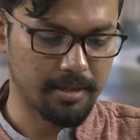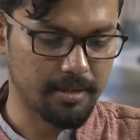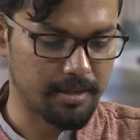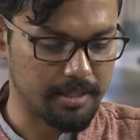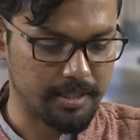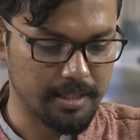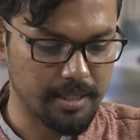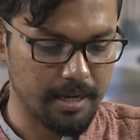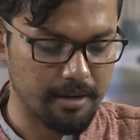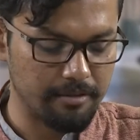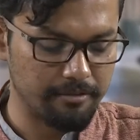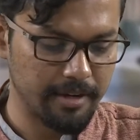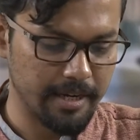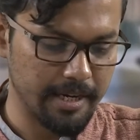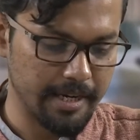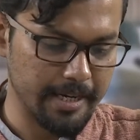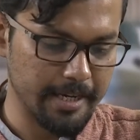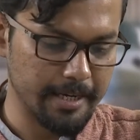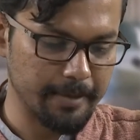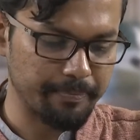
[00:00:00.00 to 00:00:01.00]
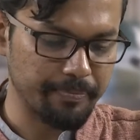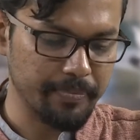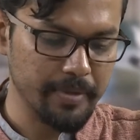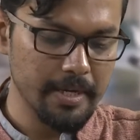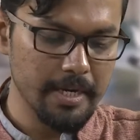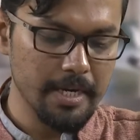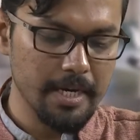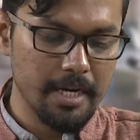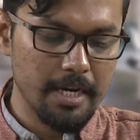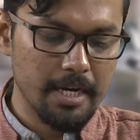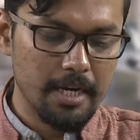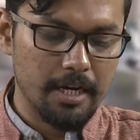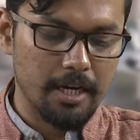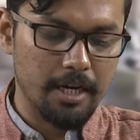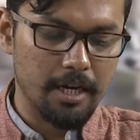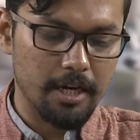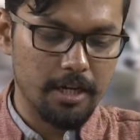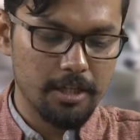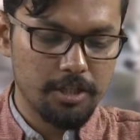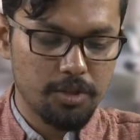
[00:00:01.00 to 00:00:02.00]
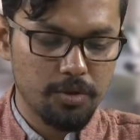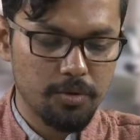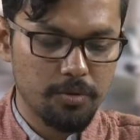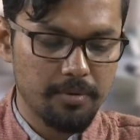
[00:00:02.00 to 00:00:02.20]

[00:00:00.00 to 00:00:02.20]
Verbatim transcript: is curvilinear. Uh, so